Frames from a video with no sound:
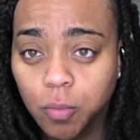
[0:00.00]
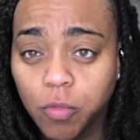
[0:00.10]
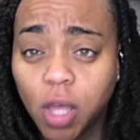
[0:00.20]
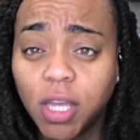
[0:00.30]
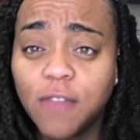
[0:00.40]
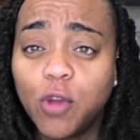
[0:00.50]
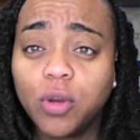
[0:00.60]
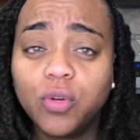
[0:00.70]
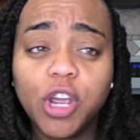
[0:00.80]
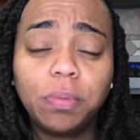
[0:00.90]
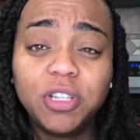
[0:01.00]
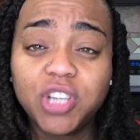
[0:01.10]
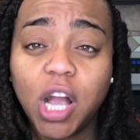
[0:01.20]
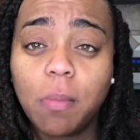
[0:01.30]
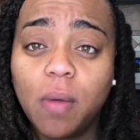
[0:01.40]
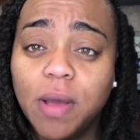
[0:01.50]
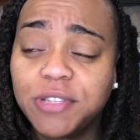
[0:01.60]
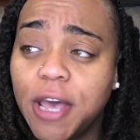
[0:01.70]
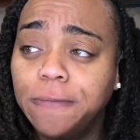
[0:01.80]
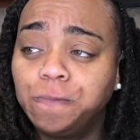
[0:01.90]
Again, if you're new here, please check out my
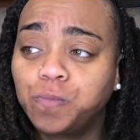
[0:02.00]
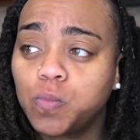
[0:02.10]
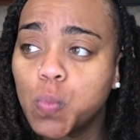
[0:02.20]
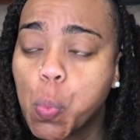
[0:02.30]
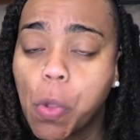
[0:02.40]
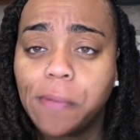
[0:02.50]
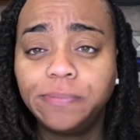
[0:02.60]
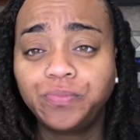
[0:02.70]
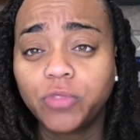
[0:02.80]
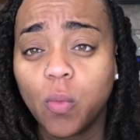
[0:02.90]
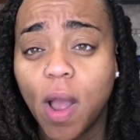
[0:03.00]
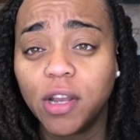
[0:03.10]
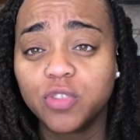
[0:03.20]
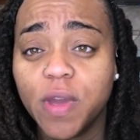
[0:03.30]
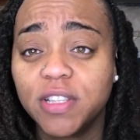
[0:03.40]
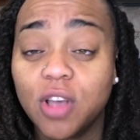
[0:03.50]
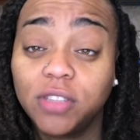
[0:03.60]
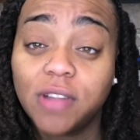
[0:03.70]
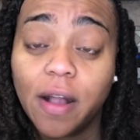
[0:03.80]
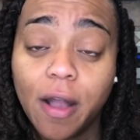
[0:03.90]
website,
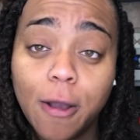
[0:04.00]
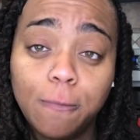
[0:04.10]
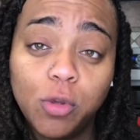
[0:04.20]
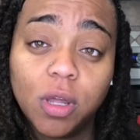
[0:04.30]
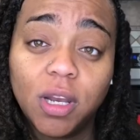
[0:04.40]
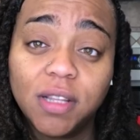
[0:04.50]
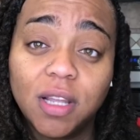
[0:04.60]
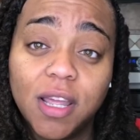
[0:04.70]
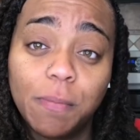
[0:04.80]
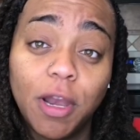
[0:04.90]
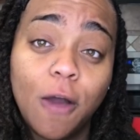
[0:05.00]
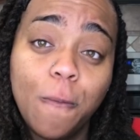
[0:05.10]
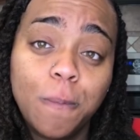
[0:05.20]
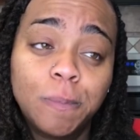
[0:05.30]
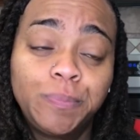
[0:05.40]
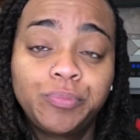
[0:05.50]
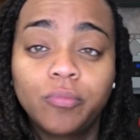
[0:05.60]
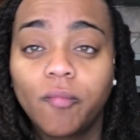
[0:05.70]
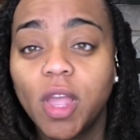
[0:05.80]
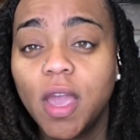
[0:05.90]
rhondasredsauce.com. You can click the link below
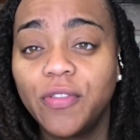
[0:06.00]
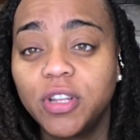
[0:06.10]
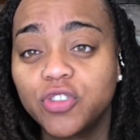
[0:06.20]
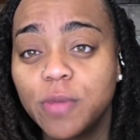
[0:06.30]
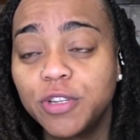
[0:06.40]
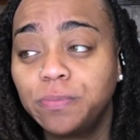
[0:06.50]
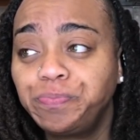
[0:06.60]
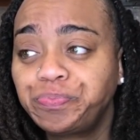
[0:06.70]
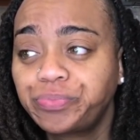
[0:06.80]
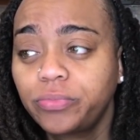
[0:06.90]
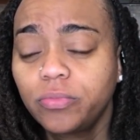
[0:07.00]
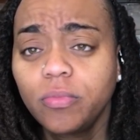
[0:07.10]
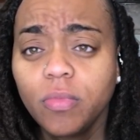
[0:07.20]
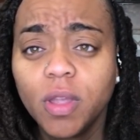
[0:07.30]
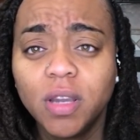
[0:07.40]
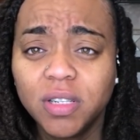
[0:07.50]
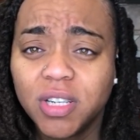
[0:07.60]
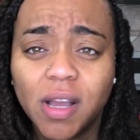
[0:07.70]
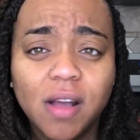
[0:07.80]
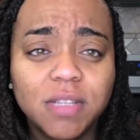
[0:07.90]
in the description. And just
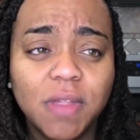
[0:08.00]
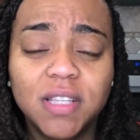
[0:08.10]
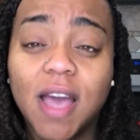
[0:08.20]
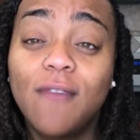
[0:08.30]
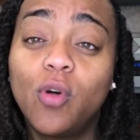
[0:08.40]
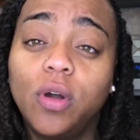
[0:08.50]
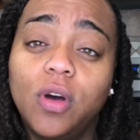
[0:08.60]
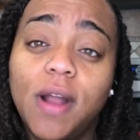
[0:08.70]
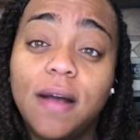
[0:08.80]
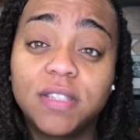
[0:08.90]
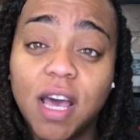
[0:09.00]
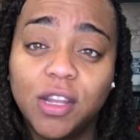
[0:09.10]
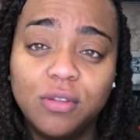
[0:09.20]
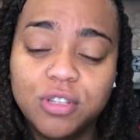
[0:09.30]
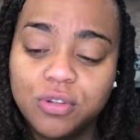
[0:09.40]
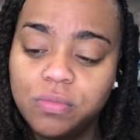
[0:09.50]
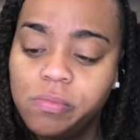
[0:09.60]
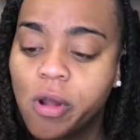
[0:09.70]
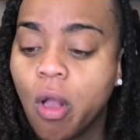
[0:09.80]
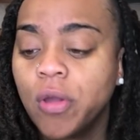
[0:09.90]
check out some things I have going on outside of YouTube.
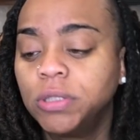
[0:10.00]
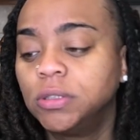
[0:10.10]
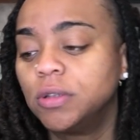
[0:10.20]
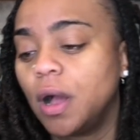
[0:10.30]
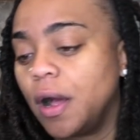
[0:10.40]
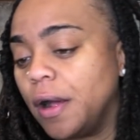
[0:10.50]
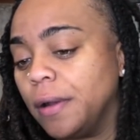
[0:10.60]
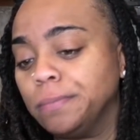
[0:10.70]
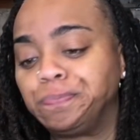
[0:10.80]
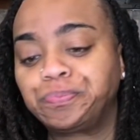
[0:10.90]
I